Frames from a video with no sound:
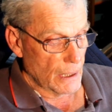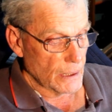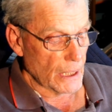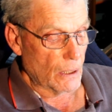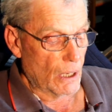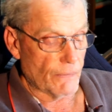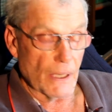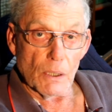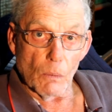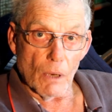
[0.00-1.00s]
that life
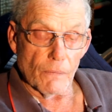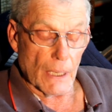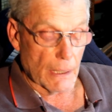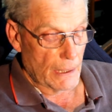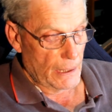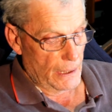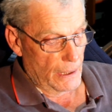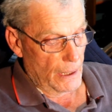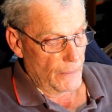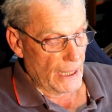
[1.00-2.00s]
had to offer
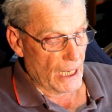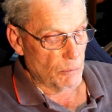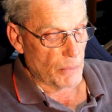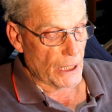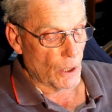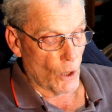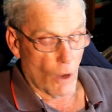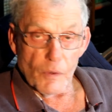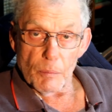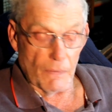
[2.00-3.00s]
that hadn't been on
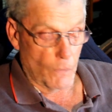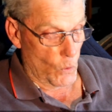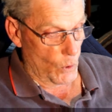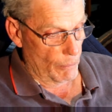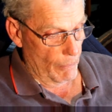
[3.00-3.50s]
offer before.